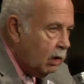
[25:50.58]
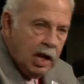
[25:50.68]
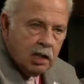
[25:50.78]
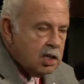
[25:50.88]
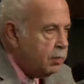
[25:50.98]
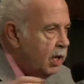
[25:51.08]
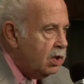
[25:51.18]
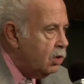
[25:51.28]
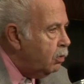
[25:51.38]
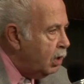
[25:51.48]
and the
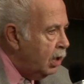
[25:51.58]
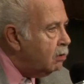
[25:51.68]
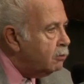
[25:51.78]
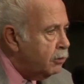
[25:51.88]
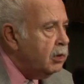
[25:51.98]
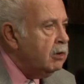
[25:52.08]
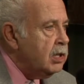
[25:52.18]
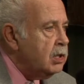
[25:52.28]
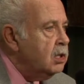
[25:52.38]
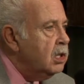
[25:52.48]
speakers you will hear for the
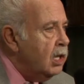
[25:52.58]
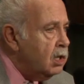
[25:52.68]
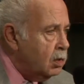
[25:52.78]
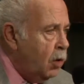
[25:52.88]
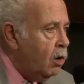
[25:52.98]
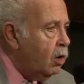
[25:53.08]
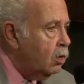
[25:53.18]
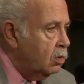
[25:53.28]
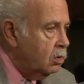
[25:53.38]
rest of the day and tomorrow.